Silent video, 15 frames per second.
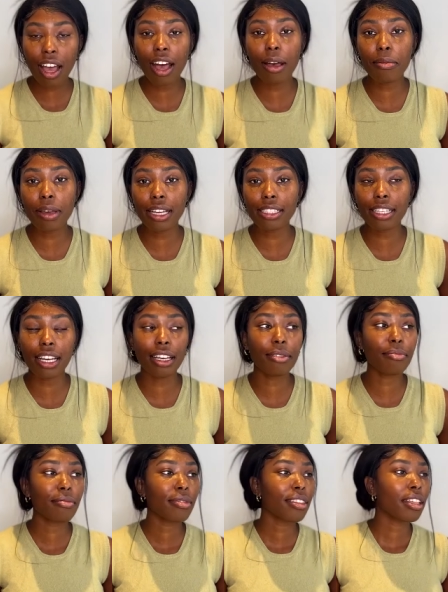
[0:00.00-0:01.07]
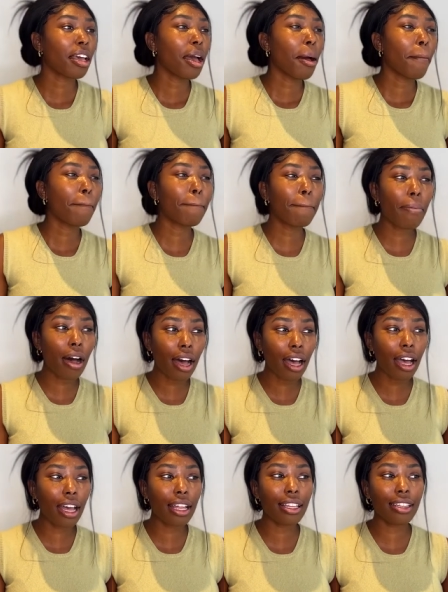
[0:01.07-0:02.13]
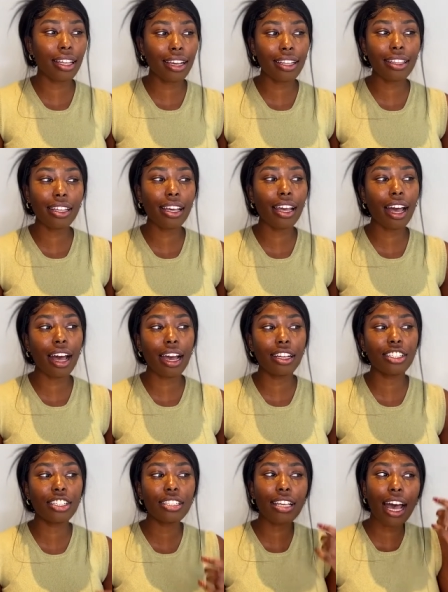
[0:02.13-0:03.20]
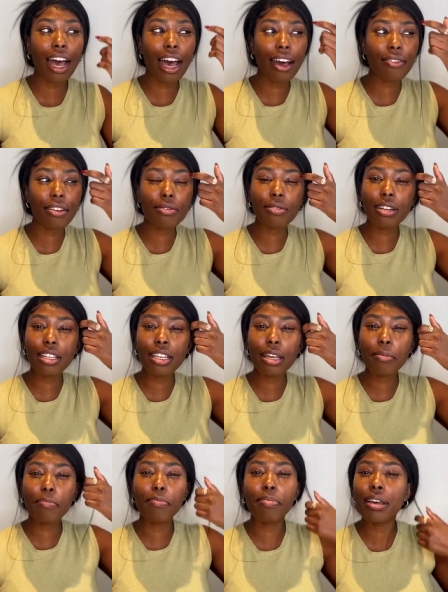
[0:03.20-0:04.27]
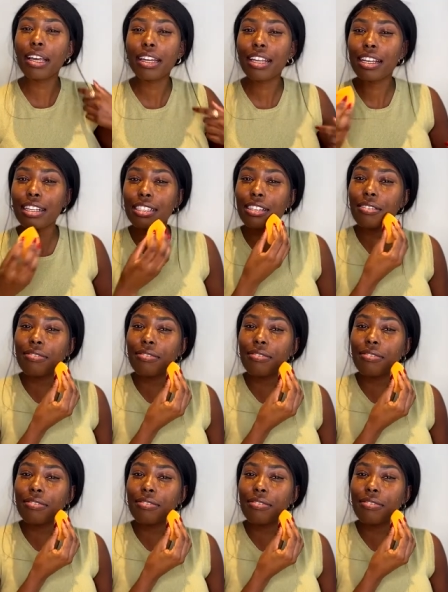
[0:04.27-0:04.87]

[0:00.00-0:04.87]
Amazing. But lately, I just haven't really been into